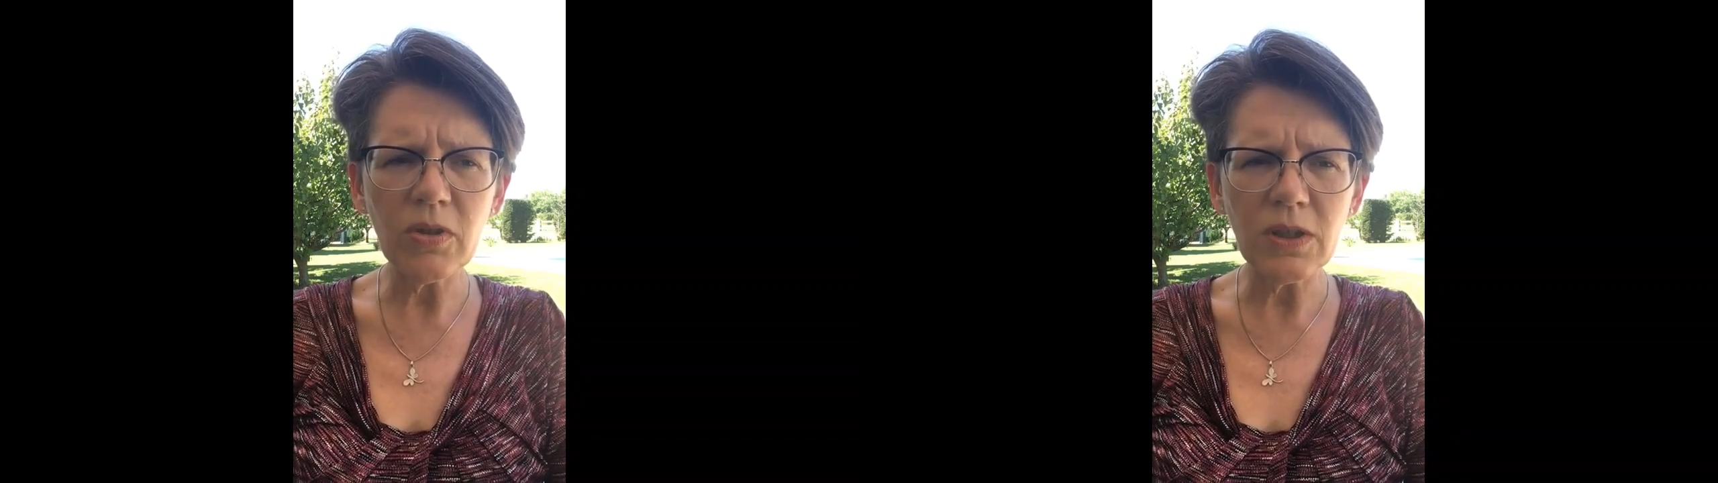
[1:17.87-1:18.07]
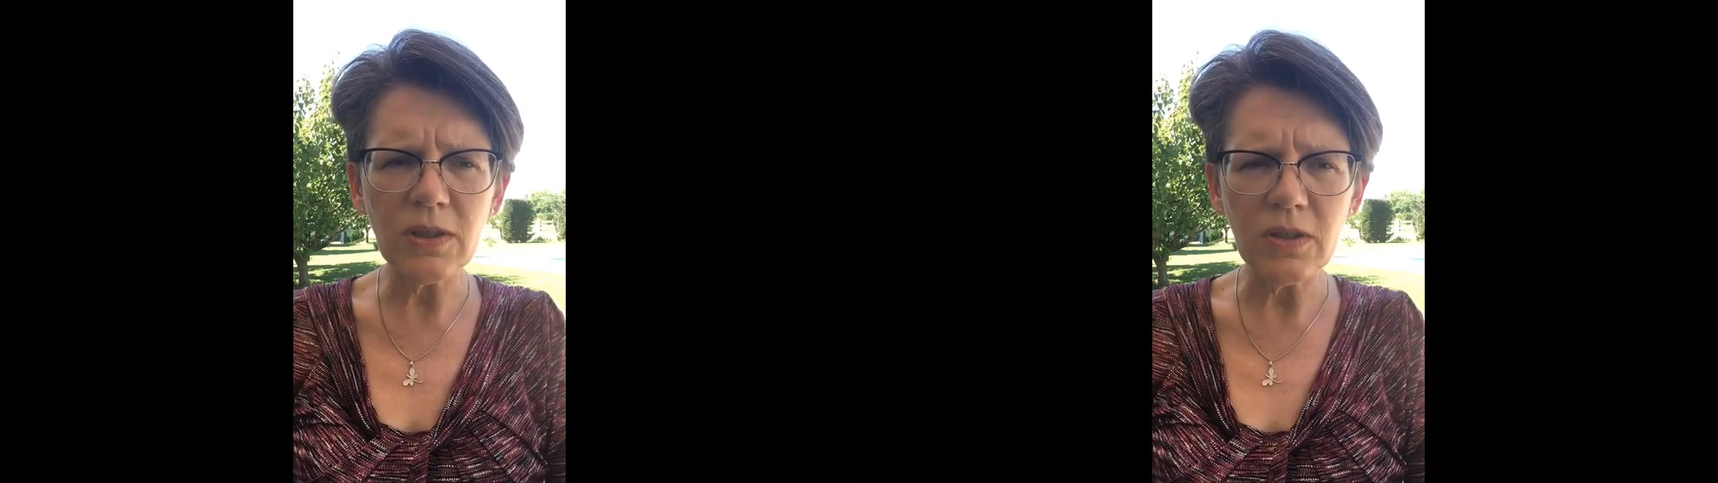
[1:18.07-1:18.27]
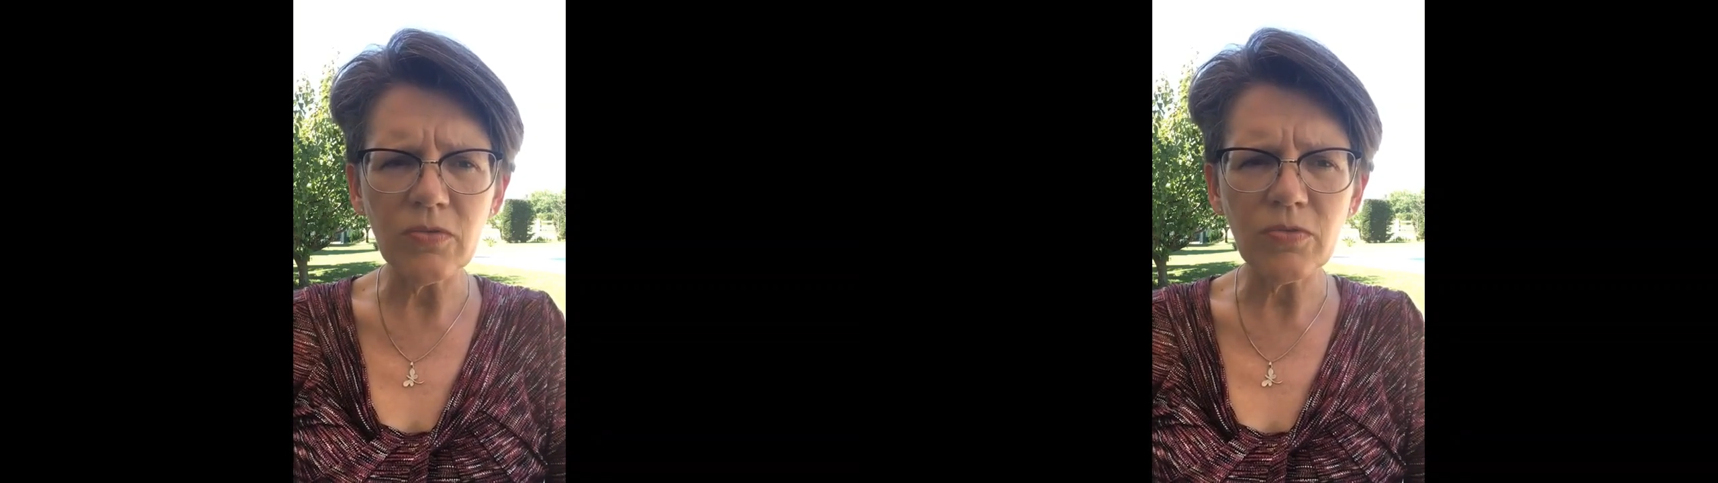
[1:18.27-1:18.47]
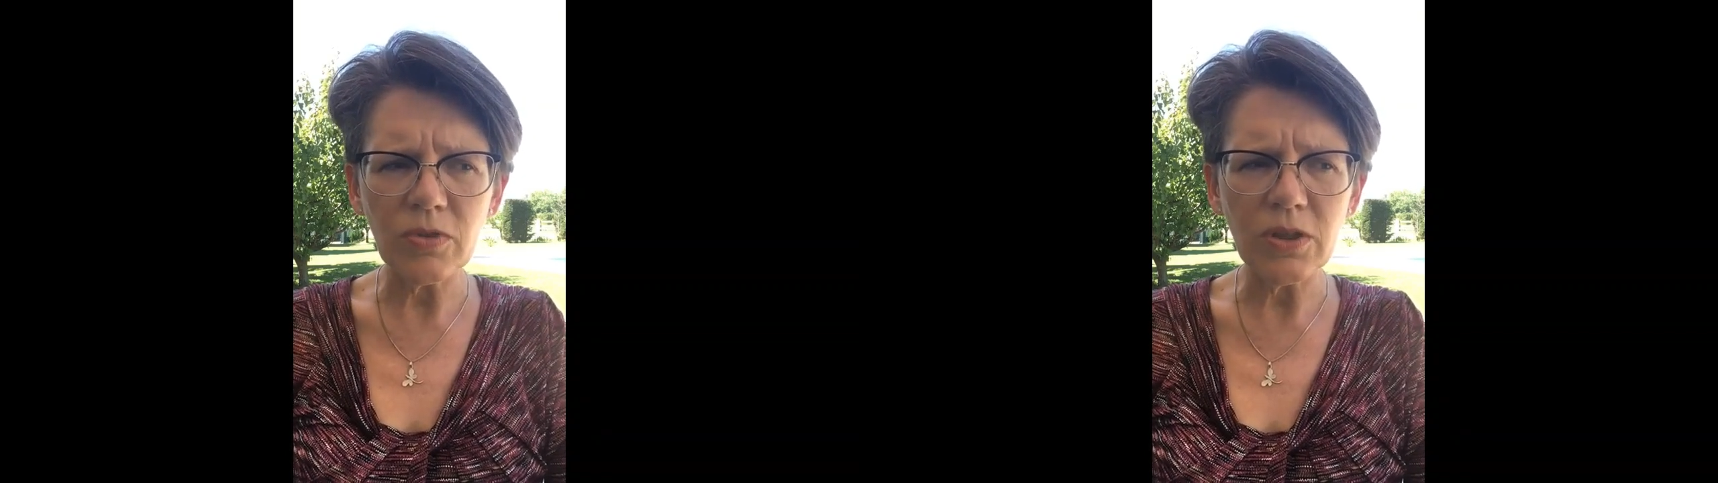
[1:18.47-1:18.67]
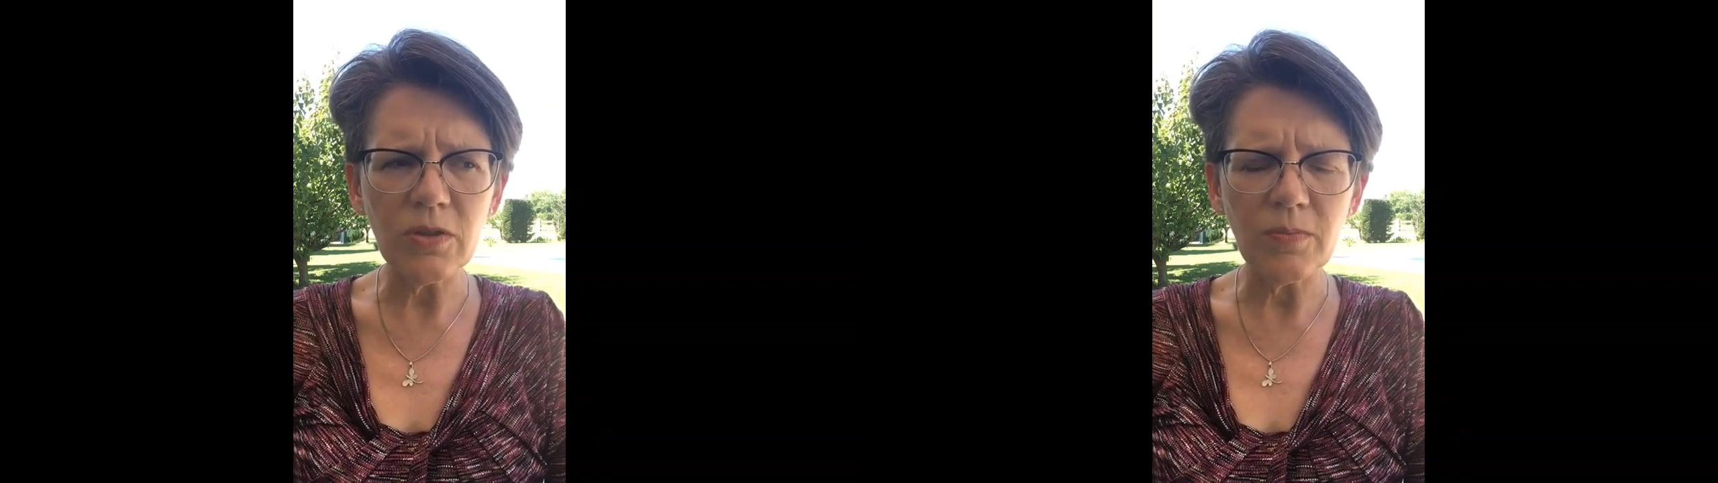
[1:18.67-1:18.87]
great deal of
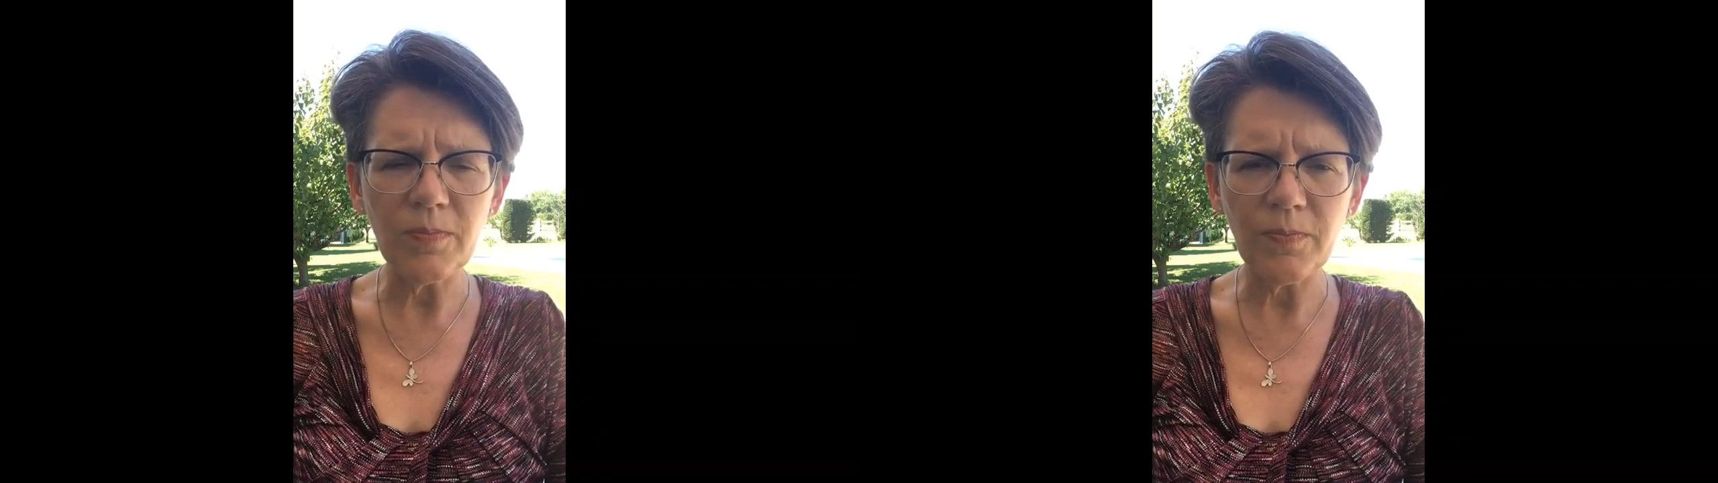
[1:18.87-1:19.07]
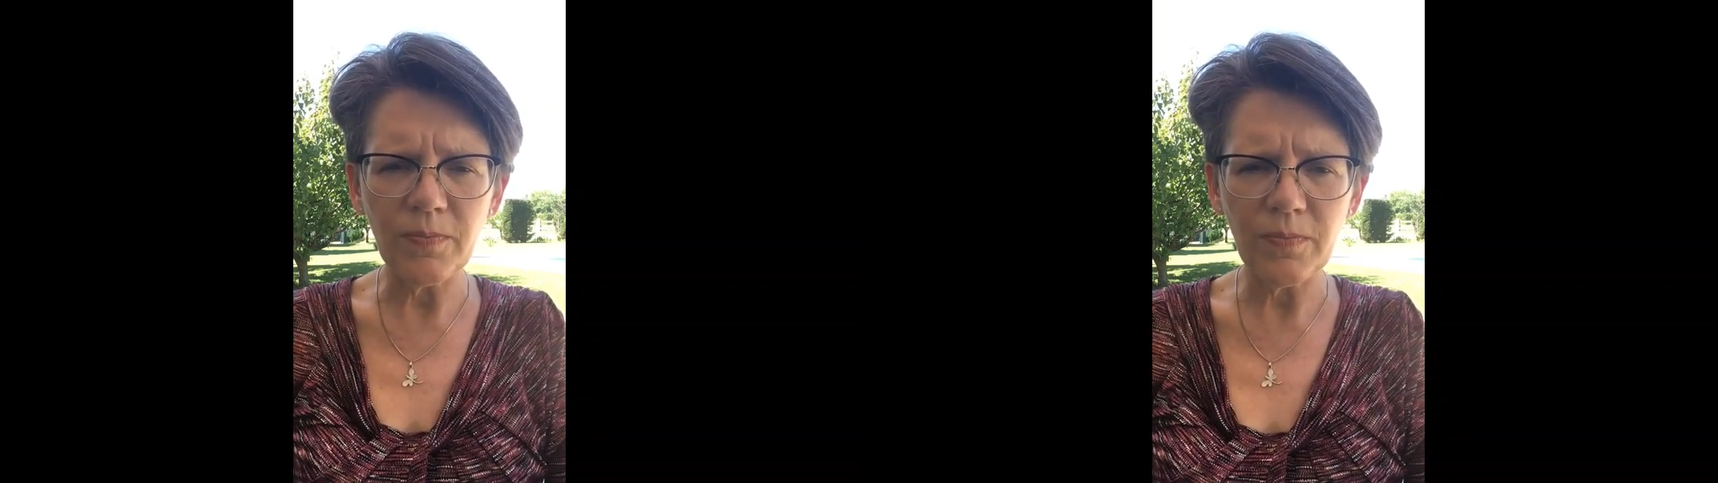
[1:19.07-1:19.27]
freedom.